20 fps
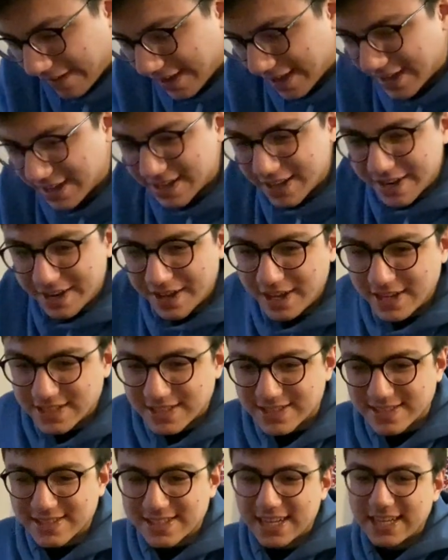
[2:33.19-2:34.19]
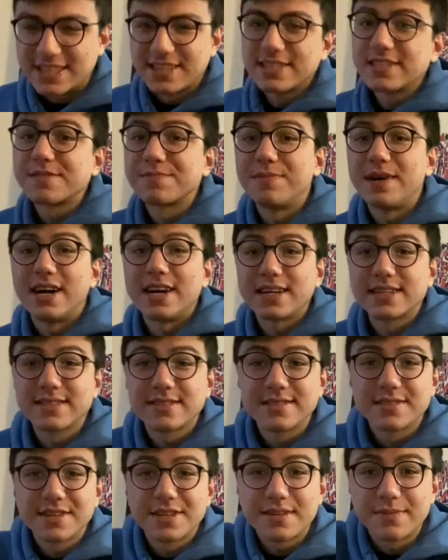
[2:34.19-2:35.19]
and inside this box
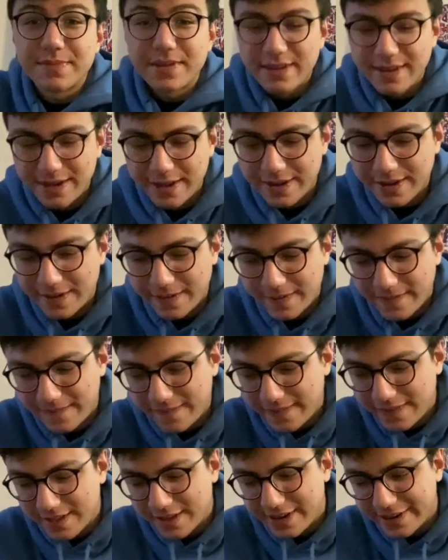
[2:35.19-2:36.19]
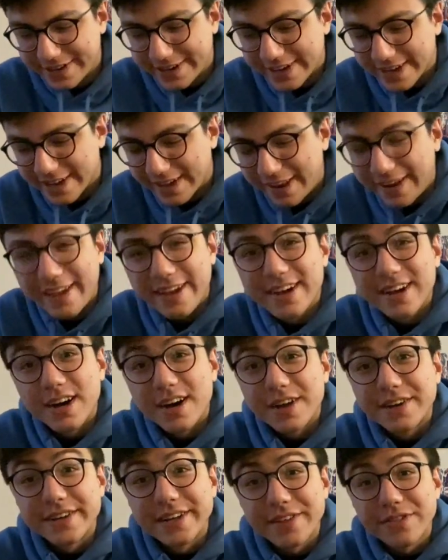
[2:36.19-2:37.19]
is gonna be, again,
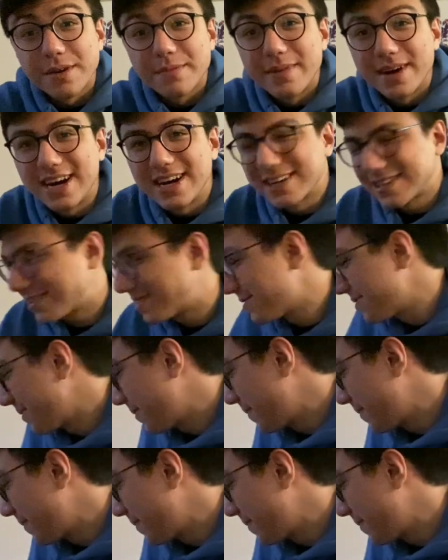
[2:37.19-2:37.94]
another box.